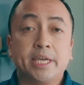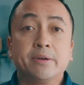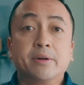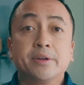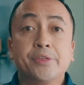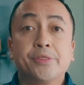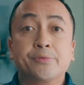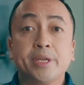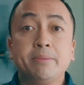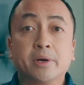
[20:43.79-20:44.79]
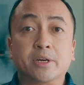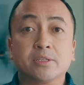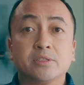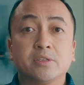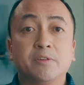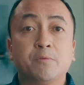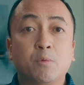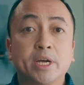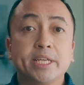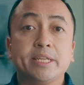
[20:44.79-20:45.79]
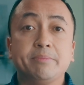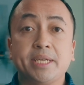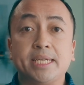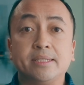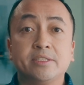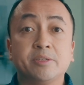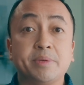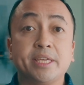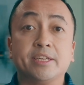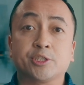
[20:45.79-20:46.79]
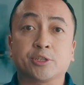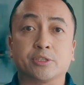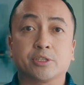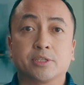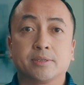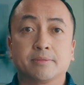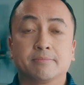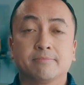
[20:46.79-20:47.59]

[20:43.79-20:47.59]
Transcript: here are the 3 marks of what it means to be the church.